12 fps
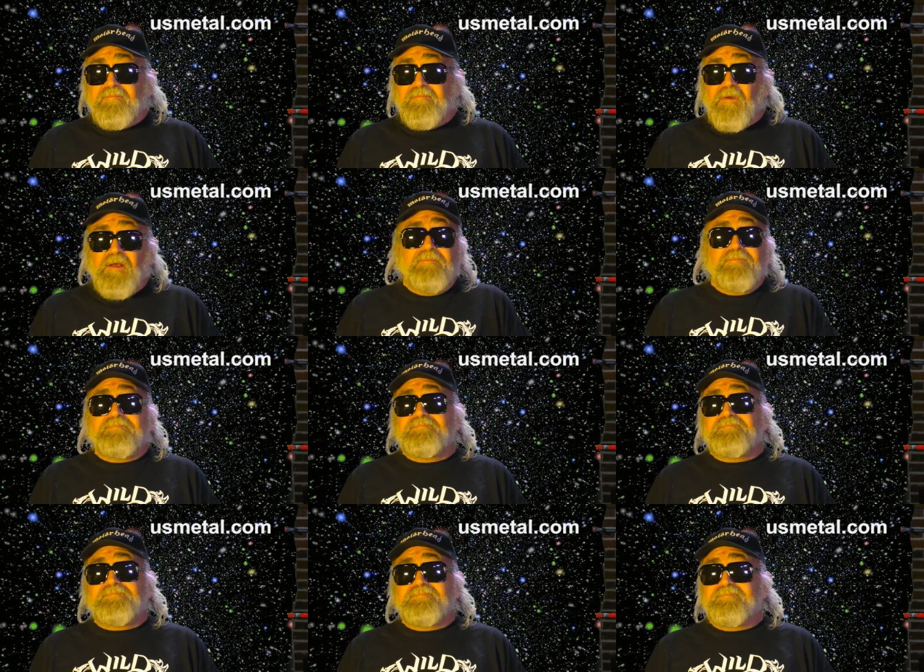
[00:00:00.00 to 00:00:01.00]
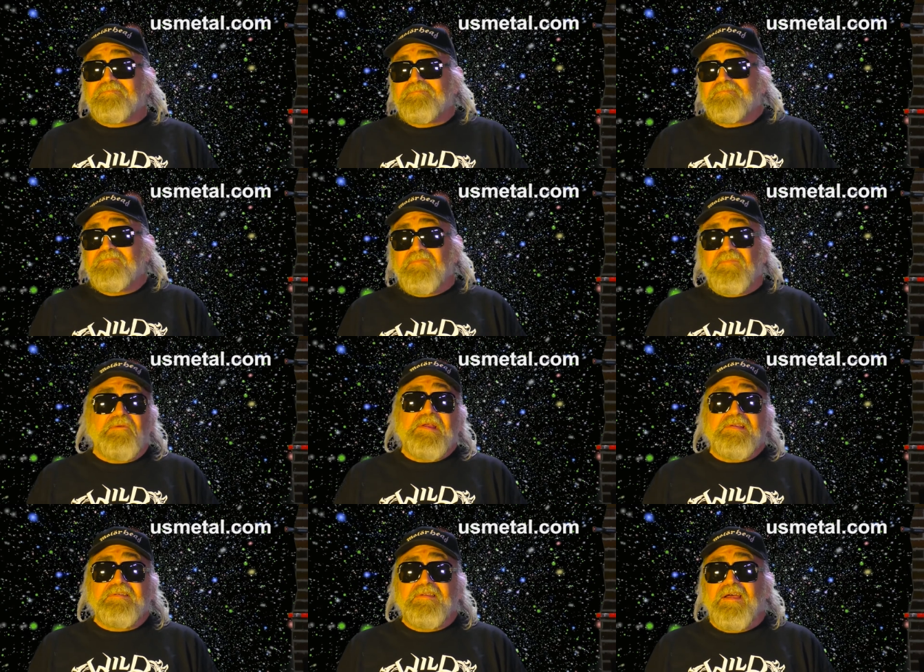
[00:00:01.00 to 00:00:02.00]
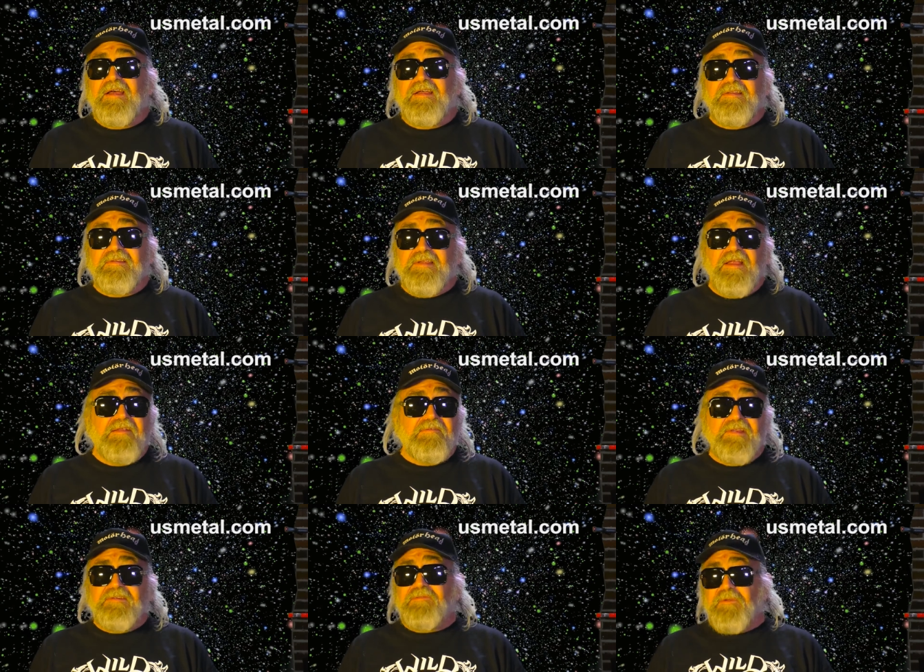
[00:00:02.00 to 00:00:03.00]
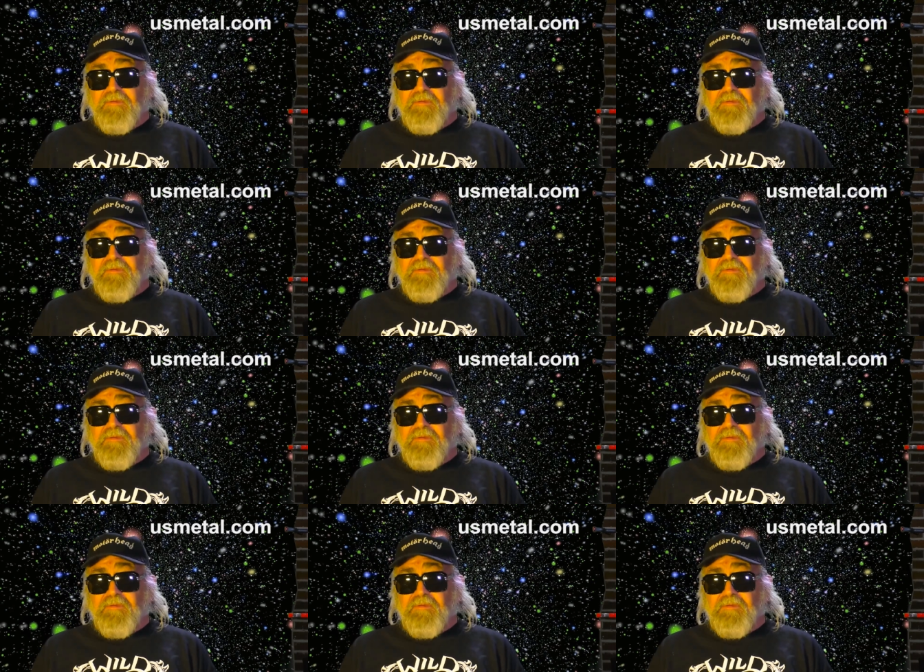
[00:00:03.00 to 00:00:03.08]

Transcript: well, the rest is kind of history.